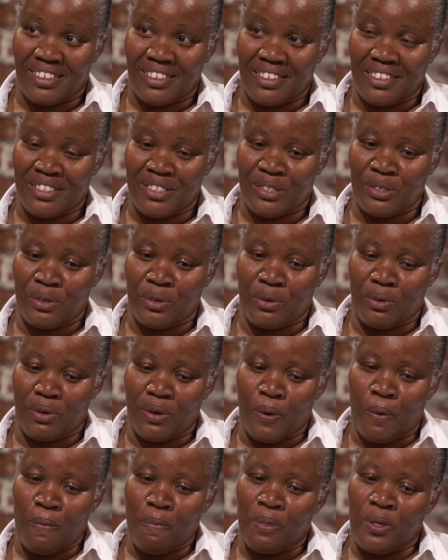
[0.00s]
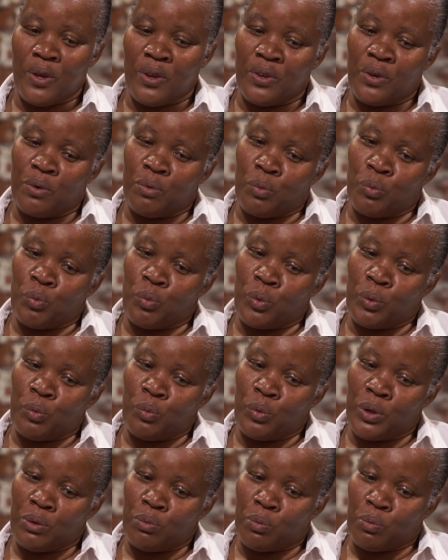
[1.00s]
So, you know,
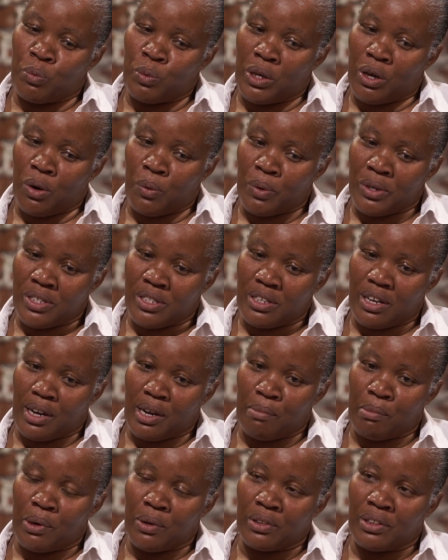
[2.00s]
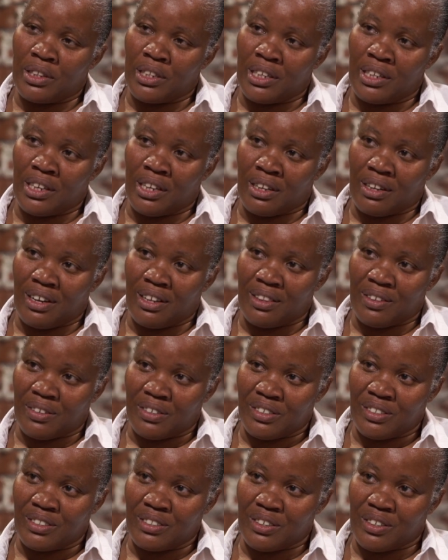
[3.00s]
we always talk about leading
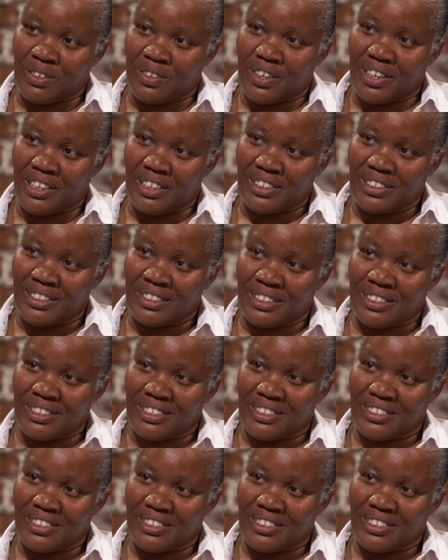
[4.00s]
others to Christ,